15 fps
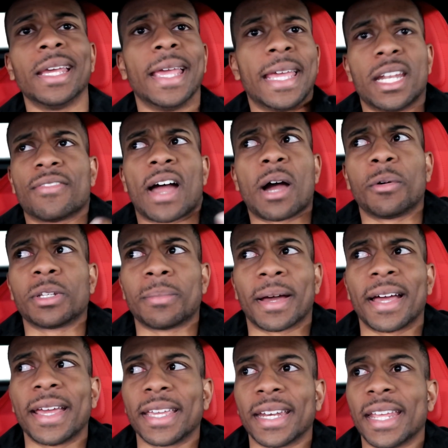And if I was
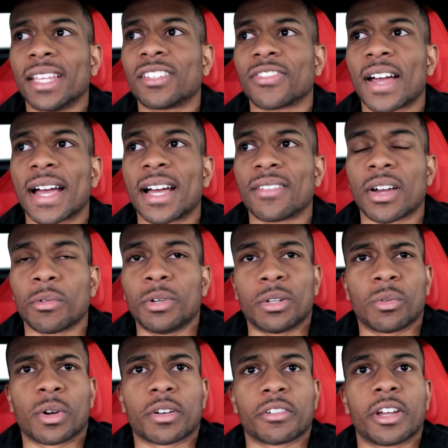buying an S5, I
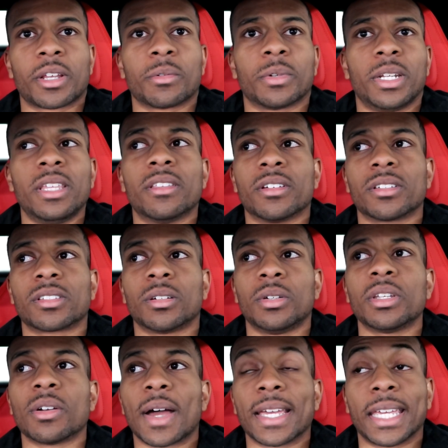wouldn't want a wrecked one either. So
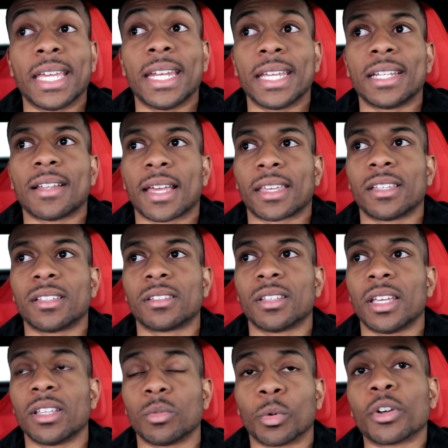you know, I get it, like
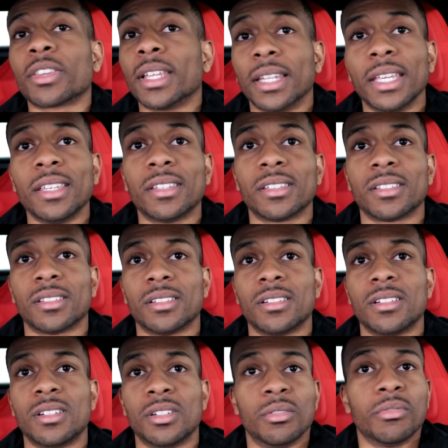it's worth at least
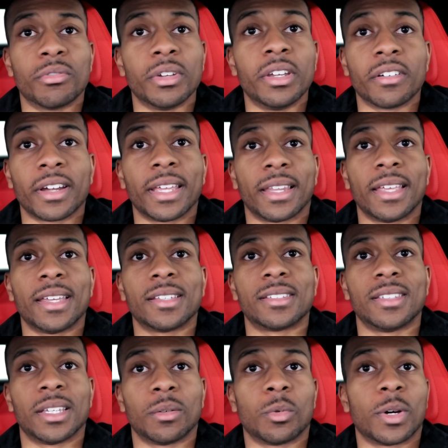2-3 grand
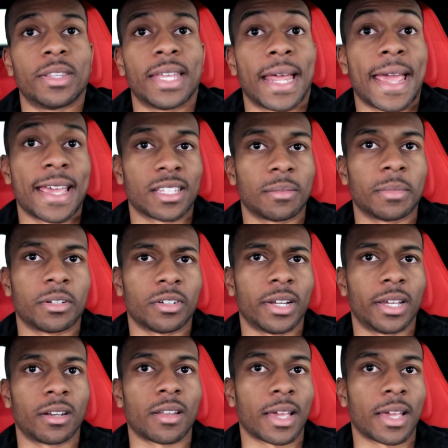less than one that hasn't been wrecked.